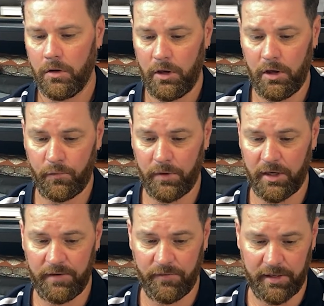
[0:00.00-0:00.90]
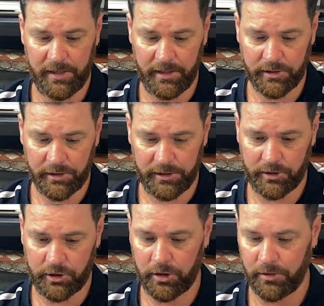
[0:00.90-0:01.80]
If we can even get into these
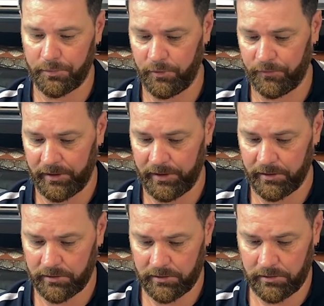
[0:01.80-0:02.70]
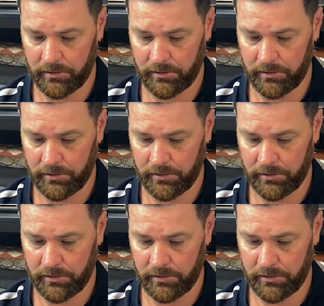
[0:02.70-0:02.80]
childproof things.